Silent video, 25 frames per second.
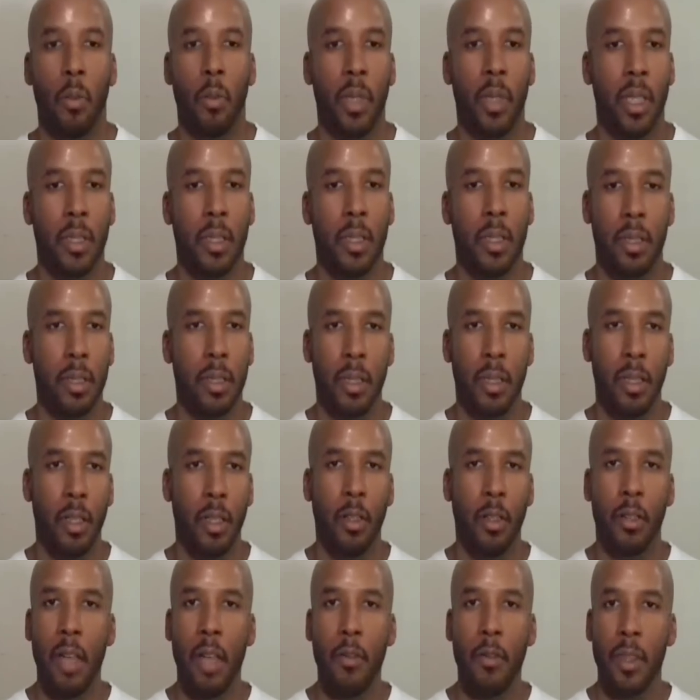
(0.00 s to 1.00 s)
Because
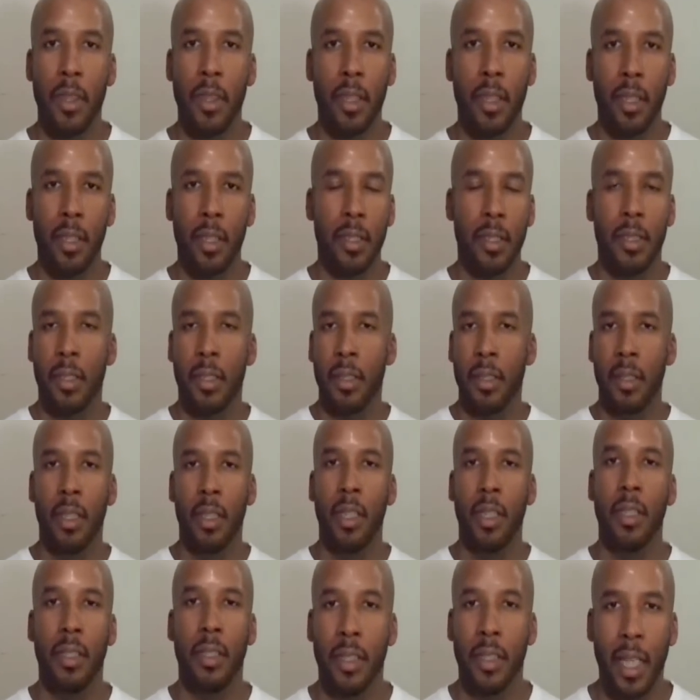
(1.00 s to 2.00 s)
everything is
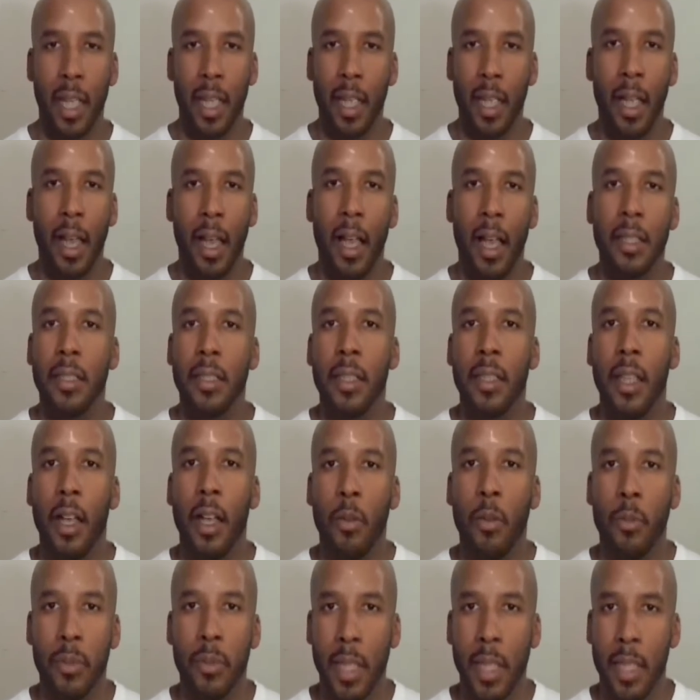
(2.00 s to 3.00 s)
in chaos
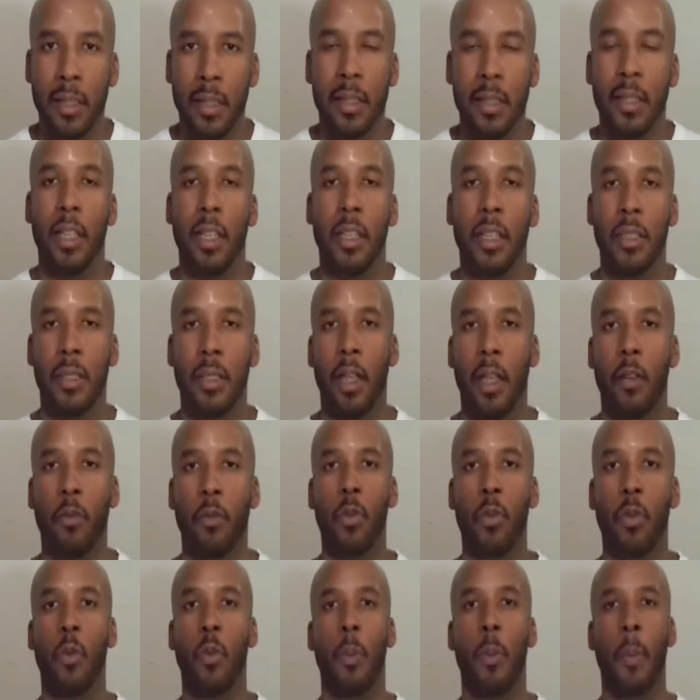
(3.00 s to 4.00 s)
now. That Set is
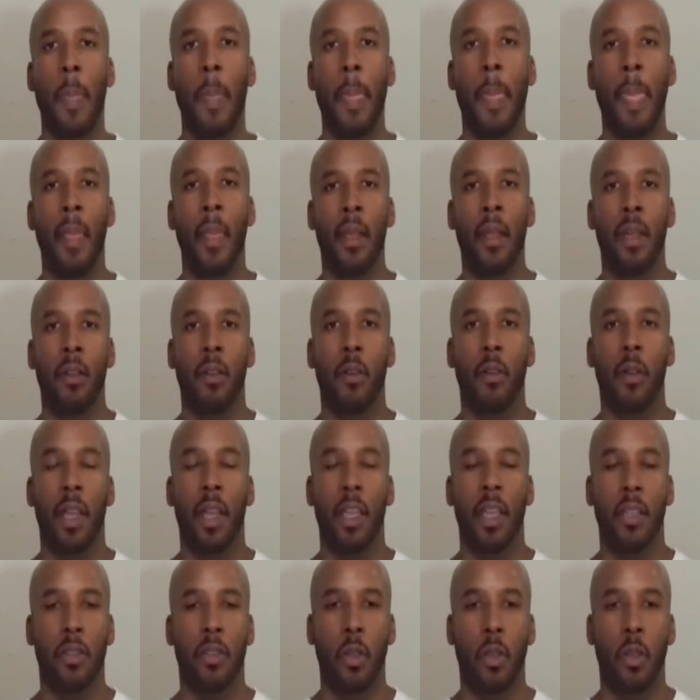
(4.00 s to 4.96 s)
at rule, right?